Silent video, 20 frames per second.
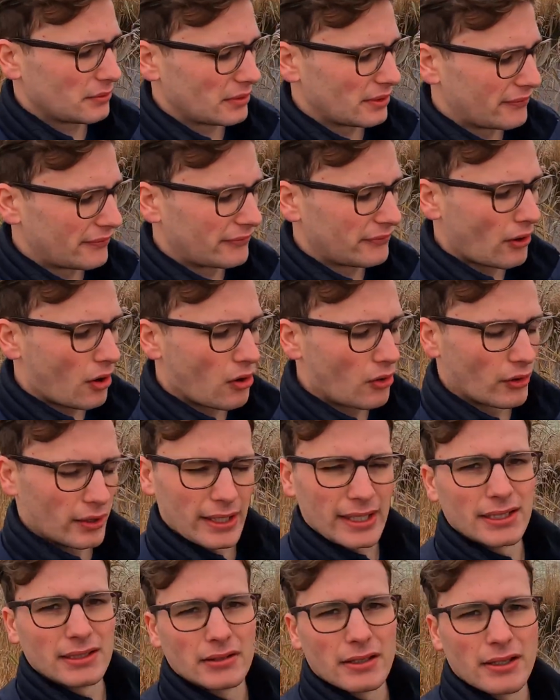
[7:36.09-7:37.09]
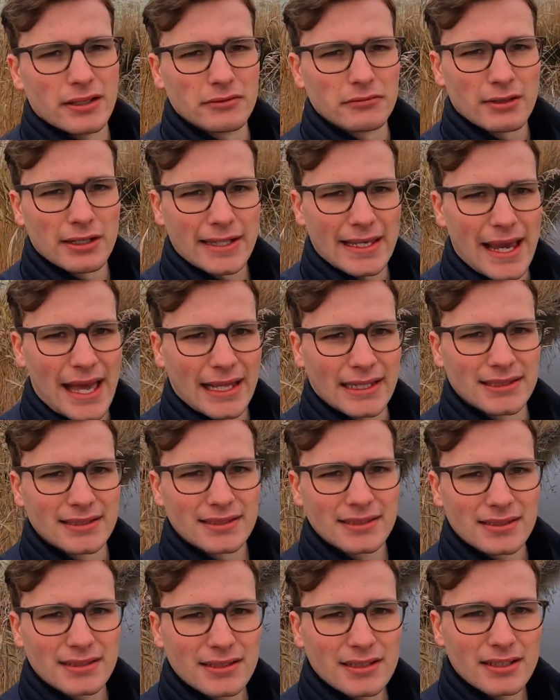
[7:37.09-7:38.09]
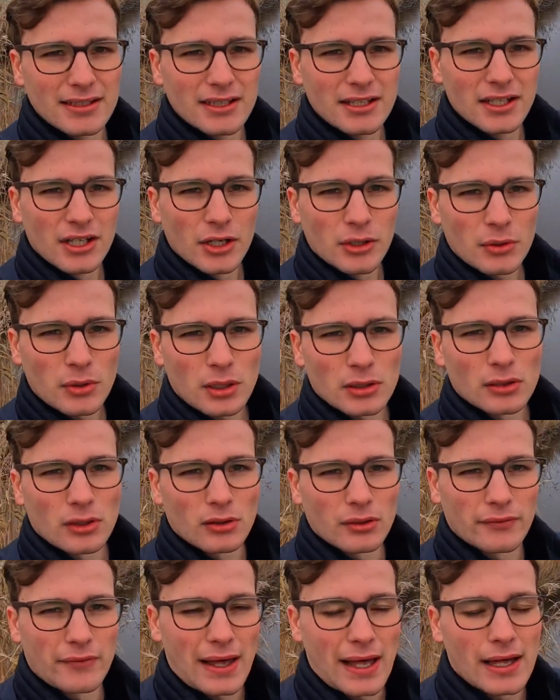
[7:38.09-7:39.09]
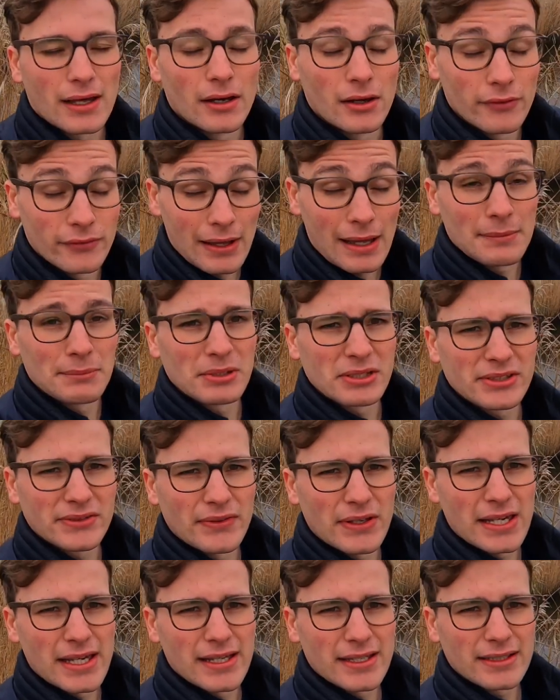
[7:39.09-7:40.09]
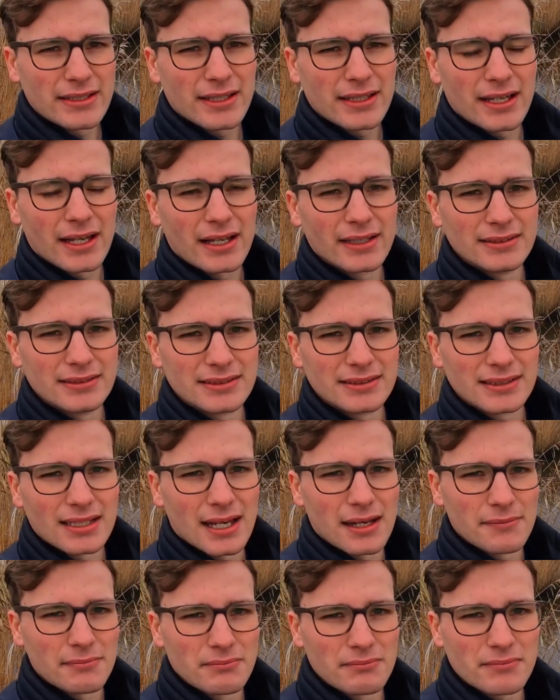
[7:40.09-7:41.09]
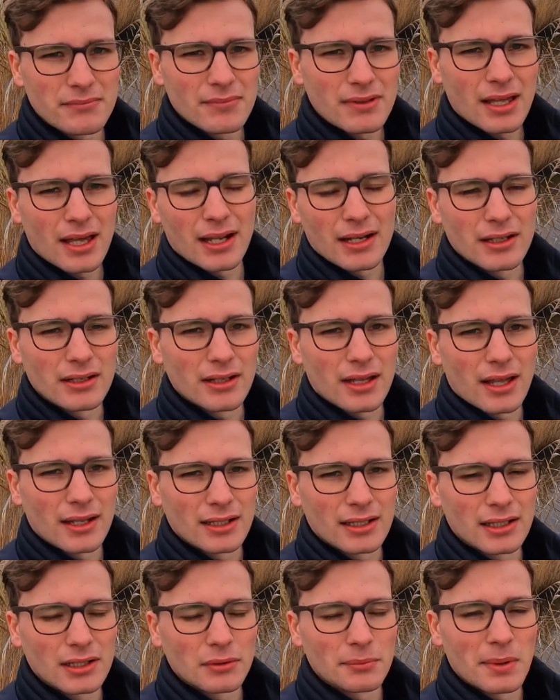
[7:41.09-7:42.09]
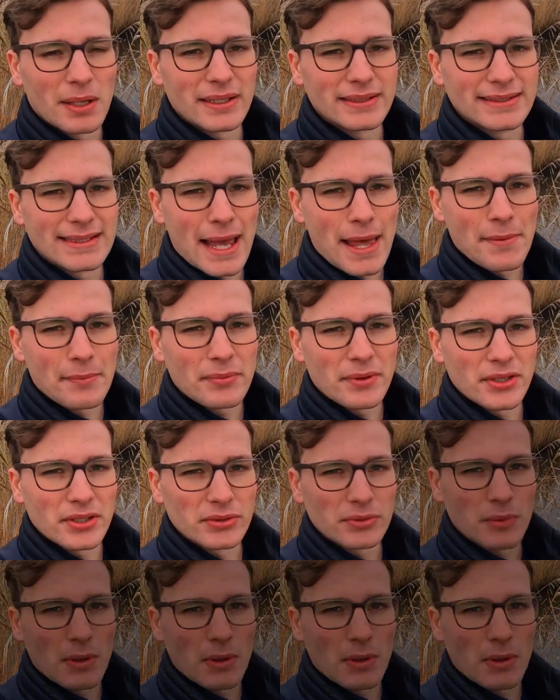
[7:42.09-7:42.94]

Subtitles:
fog, it really adds quite a lot of atmosphere and a little bit of depth as